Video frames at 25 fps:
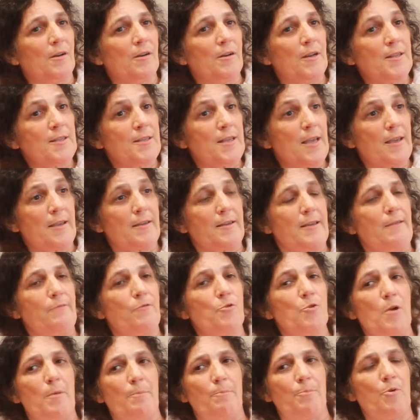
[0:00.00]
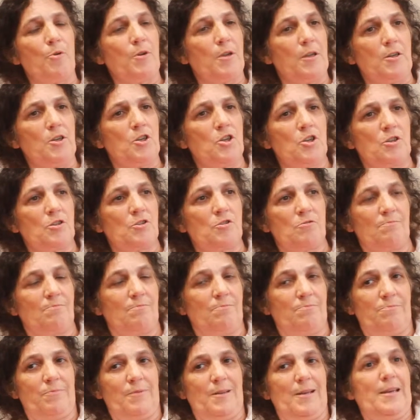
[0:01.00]
Let's say I give you a book in
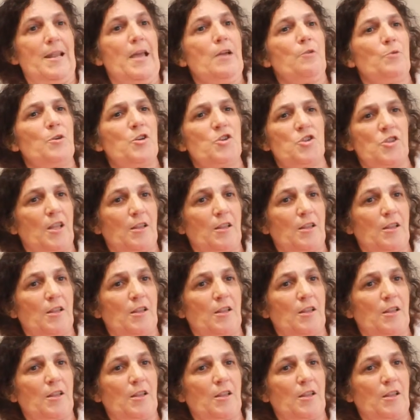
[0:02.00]
language